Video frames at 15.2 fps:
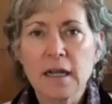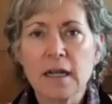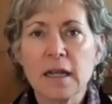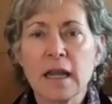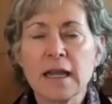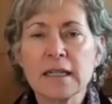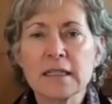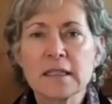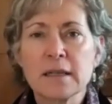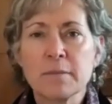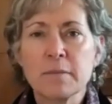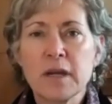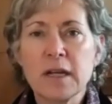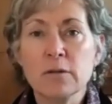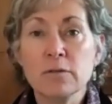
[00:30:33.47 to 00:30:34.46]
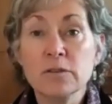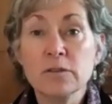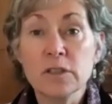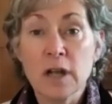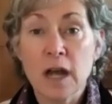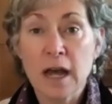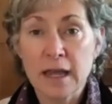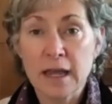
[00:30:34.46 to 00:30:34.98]
like somebody who's
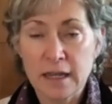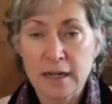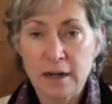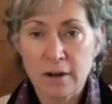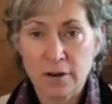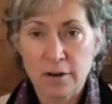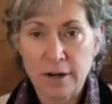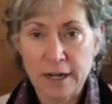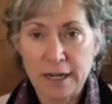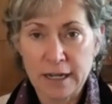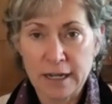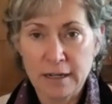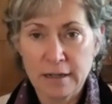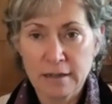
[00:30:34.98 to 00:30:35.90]
not in a hurry,